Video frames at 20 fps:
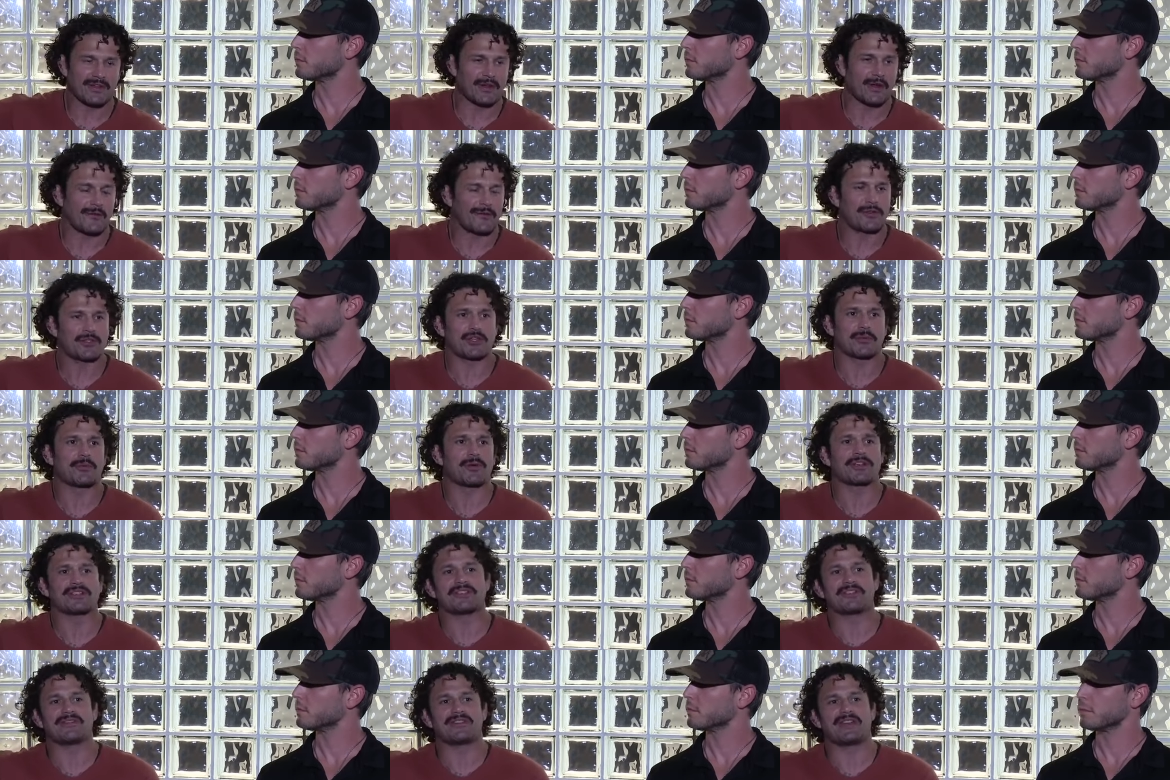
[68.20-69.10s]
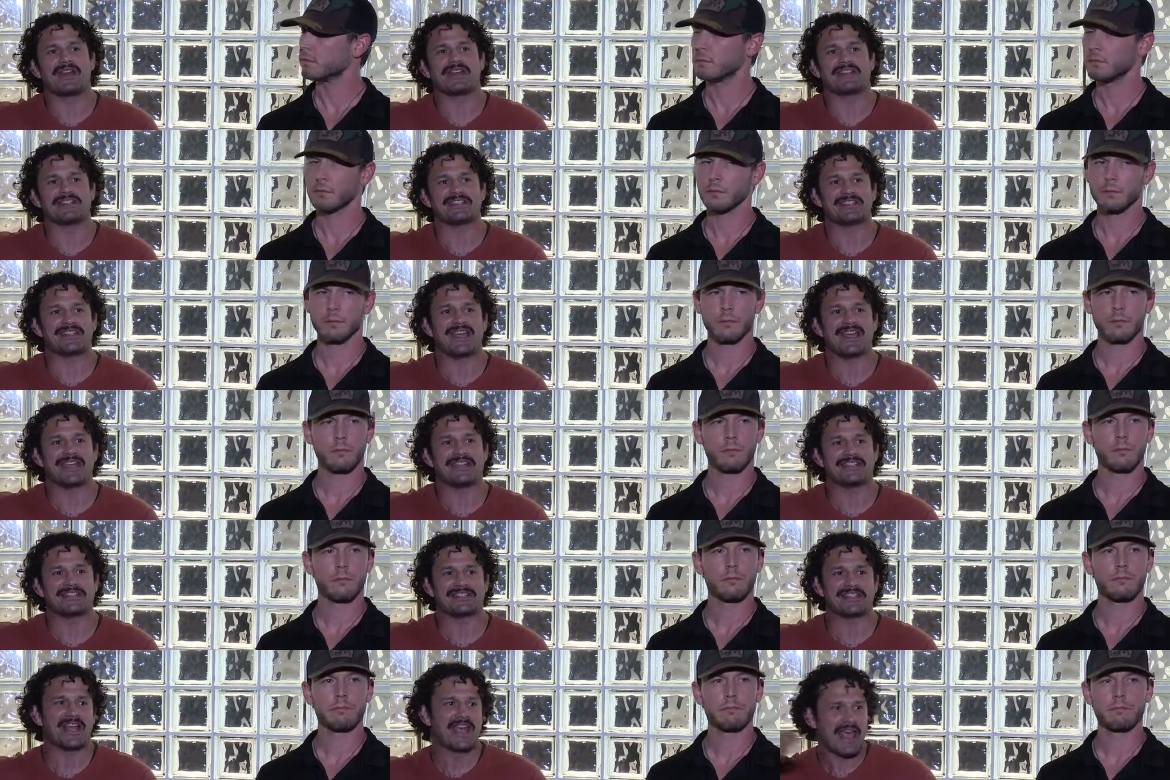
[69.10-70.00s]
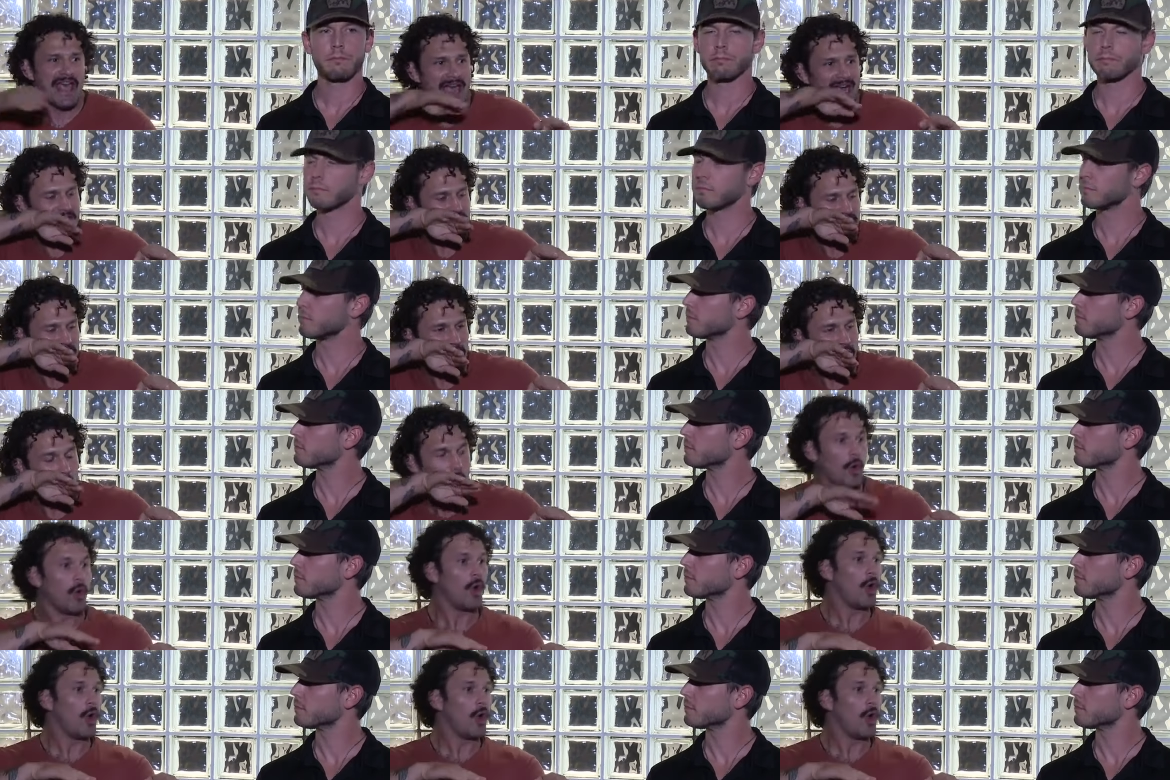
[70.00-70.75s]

Speaker 1: future president of the United States, and to go,